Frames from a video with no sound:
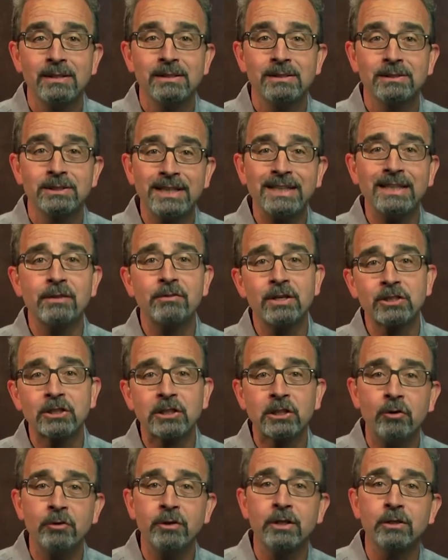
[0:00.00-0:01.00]
2
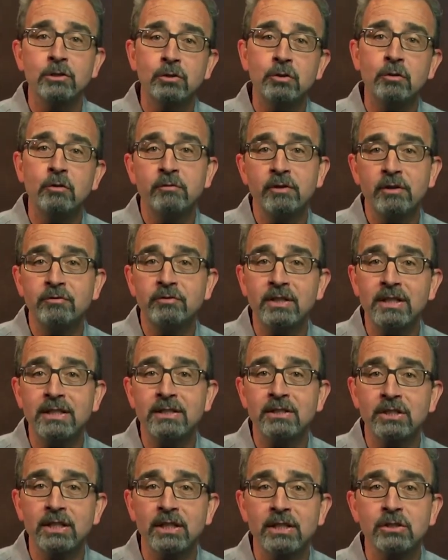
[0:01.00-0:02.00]
Thessalonians 2:15
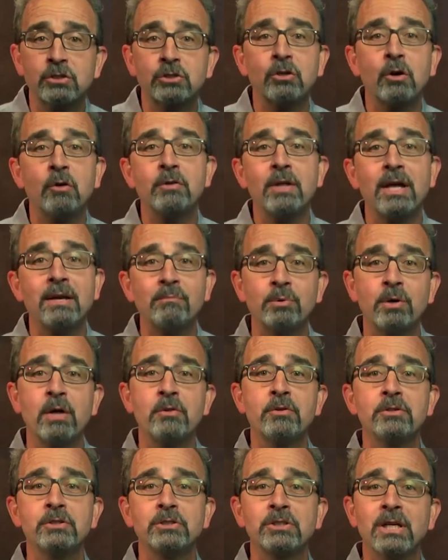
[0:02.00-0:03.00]
says, so then,
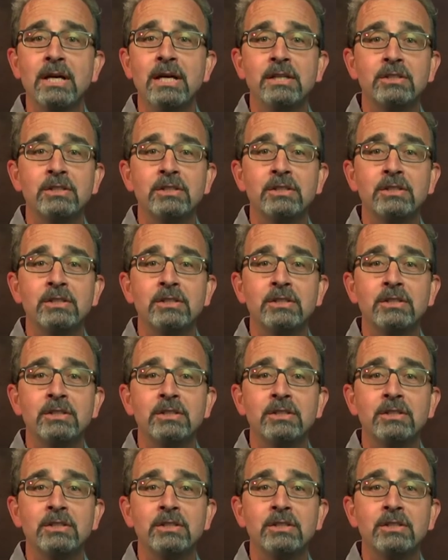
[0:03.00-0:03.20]
brothers,